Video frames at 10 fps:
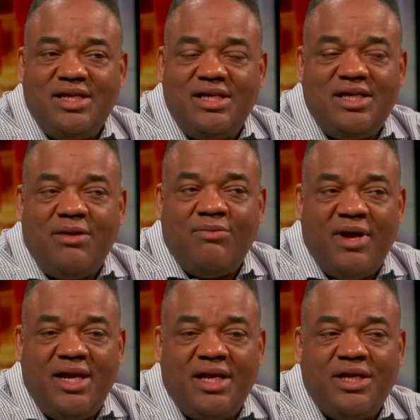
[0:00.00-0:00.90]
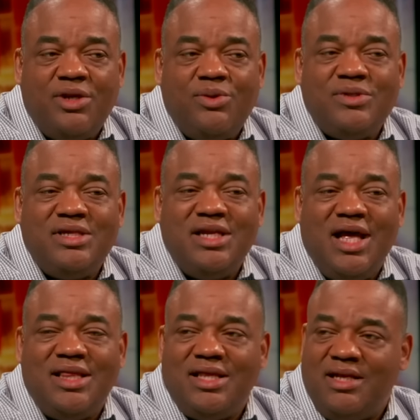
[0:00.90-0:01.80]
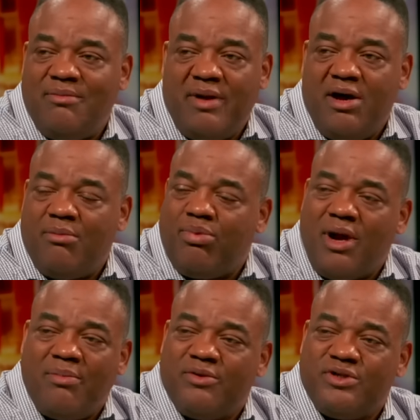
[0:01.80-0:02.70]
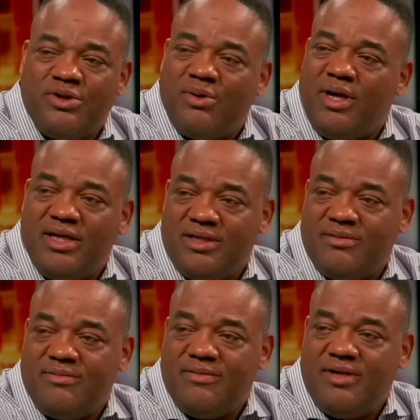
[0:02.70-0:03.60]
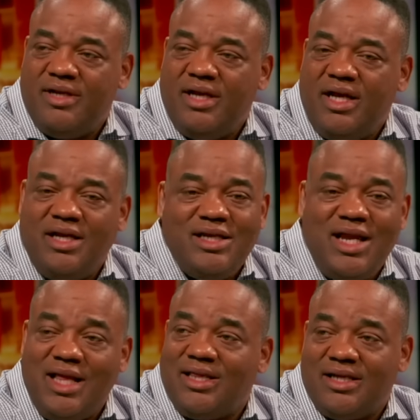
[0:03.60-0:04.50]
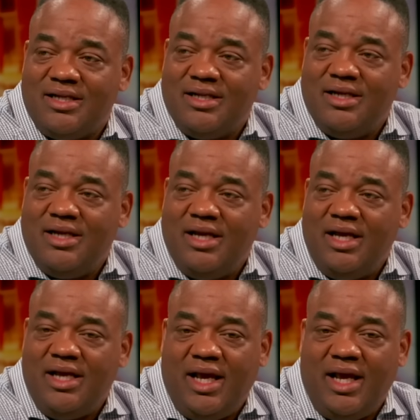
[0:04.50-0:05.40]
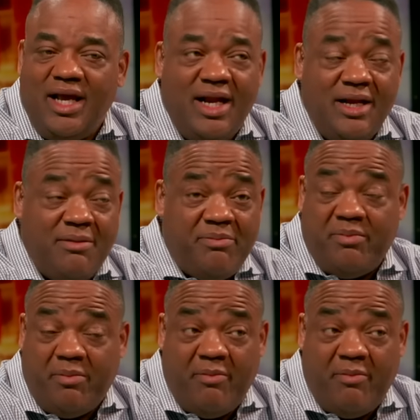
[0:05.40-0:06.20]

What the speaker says: J.J. Redick knows nothing about proper journalism. Nothing. And